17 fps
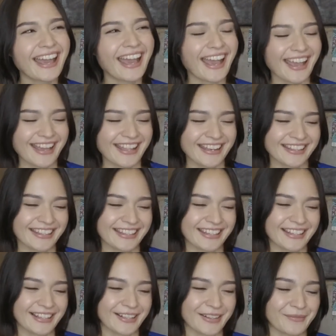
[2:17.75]
and
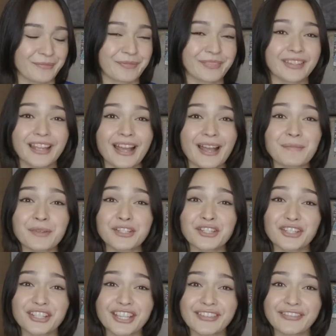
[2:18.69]
I'm gonna
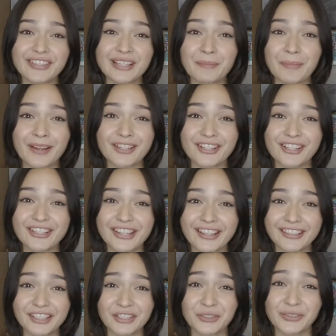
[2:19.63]
just give a special
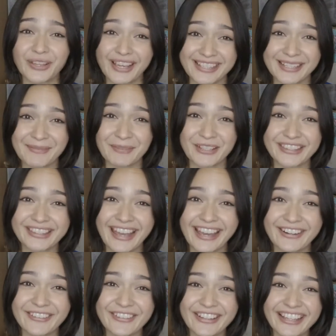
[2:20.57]
shout out to Casey
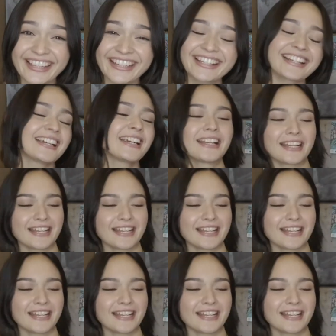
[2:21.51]
Montero here.